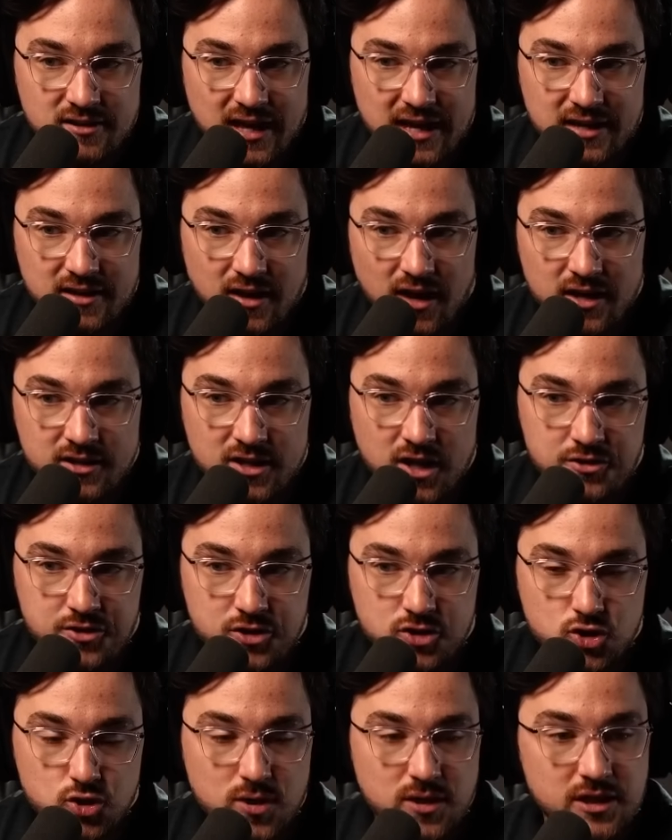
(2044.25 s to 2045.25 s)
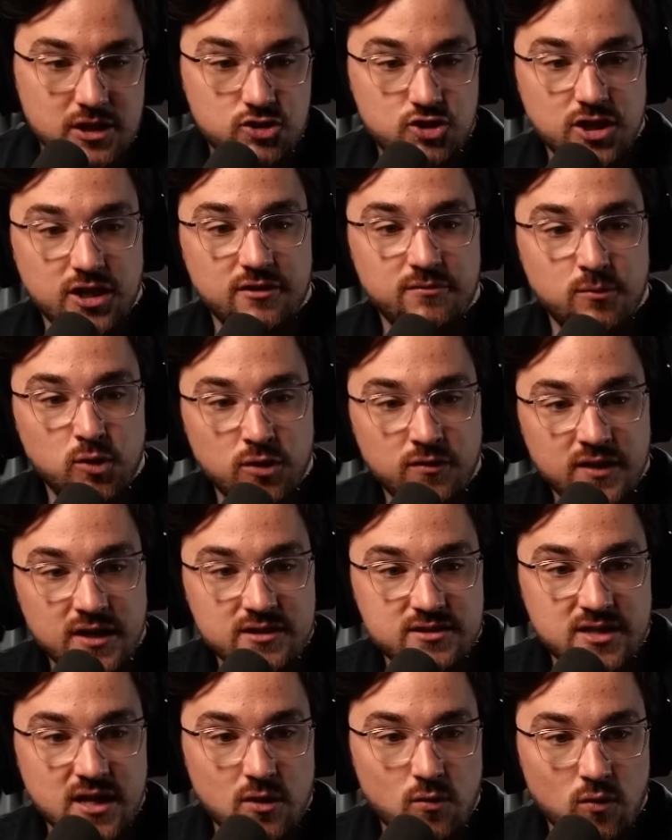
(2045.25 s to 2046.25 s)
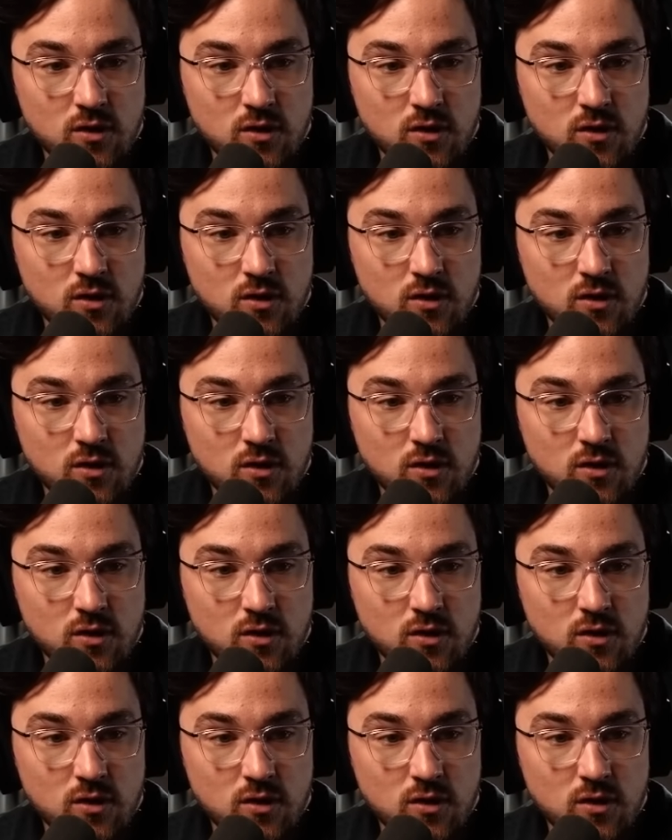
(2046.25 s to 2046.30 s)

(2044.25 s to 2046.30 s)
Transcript: like another trilogy of movies that